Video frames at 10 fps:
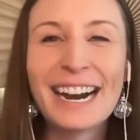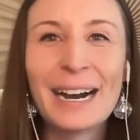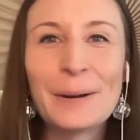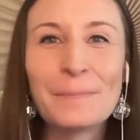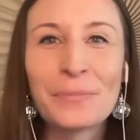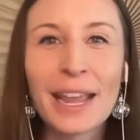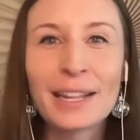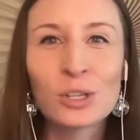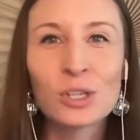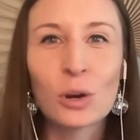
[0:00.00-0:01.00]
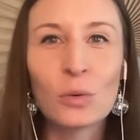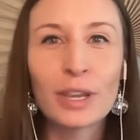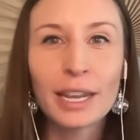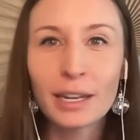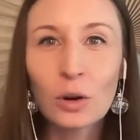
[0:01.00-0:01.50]
And so we
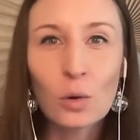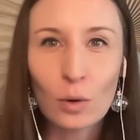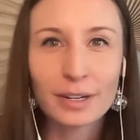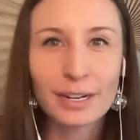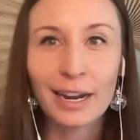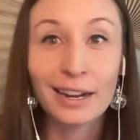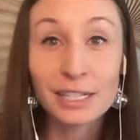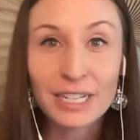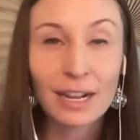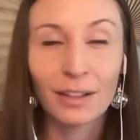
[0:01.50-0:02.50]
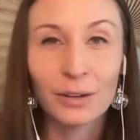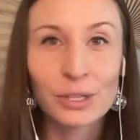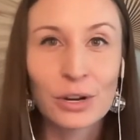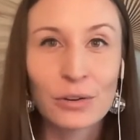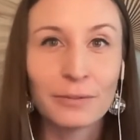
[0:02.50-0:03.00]
can't coordinate, as Vitalik
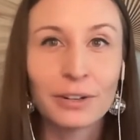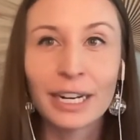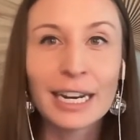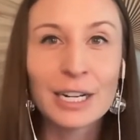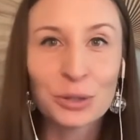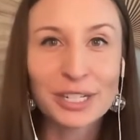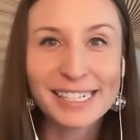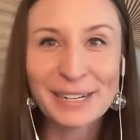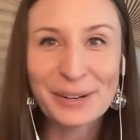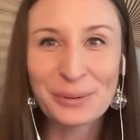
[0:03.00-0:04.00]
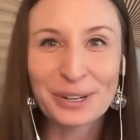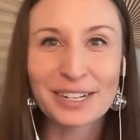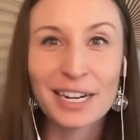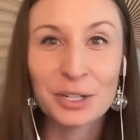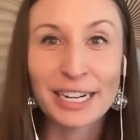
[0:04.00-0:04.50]
was noting, very interesting
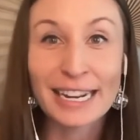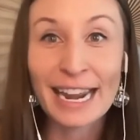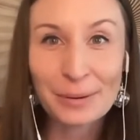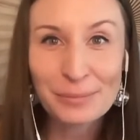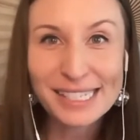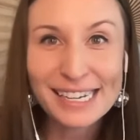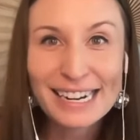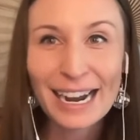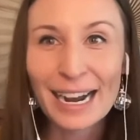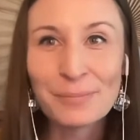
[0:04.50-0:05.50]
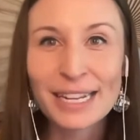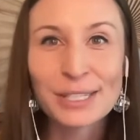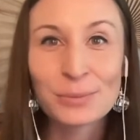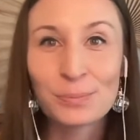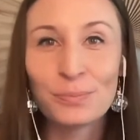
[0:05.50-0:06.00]
coordination games.
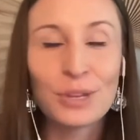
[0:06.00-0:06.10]
It's